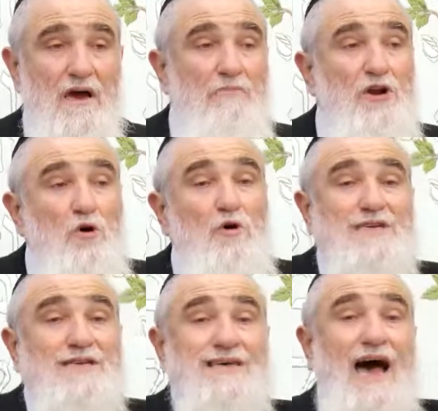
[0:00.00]
But who's
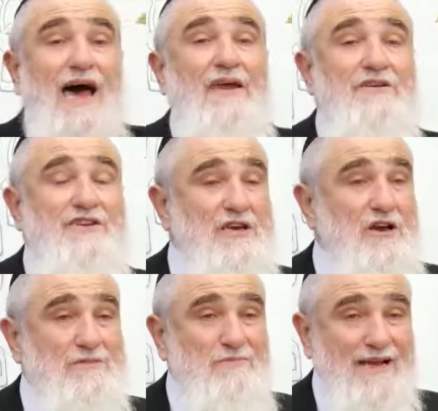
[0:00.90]
entitled to
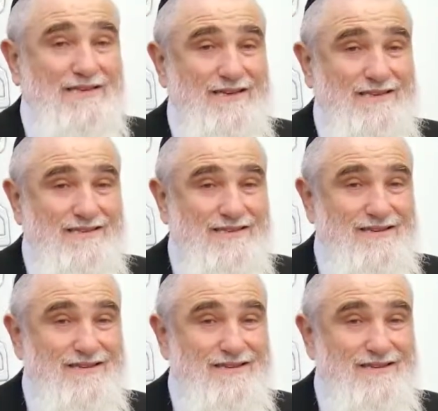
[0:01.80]
those blessings?